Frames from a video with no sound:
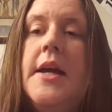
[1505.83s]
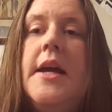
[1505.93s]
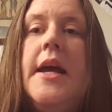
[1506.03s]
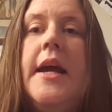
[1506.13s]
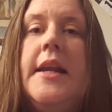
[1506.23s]

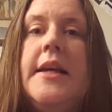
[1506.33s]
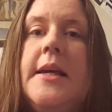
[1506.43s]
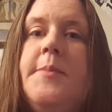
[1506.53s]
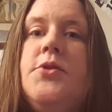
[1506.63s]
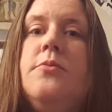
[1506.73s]
And it
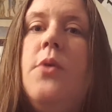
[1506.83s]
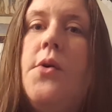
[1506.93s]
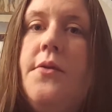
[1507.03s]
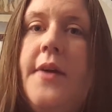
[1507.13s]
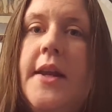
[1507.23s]
keeps you
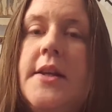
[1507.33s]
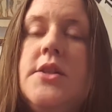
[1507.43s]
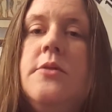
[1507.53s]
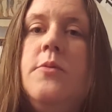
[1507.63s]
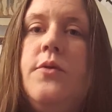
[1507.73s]
motivated
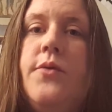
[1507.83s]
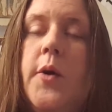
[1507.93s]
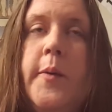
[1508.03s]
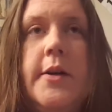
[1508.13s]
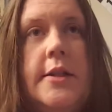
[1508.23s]
to move
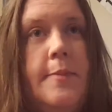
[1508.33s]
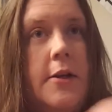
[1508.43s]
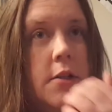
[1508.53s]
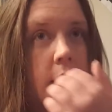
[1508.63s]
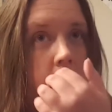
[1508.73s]
forward,
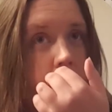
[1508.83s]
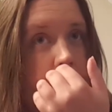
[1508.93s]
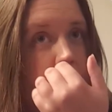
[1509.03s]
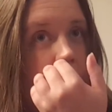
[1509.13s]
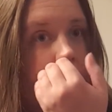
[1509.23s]
especially on a big
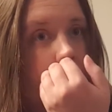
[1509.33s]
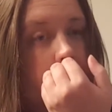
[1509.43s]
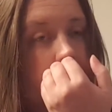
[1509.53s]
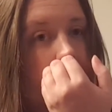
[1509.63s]
project.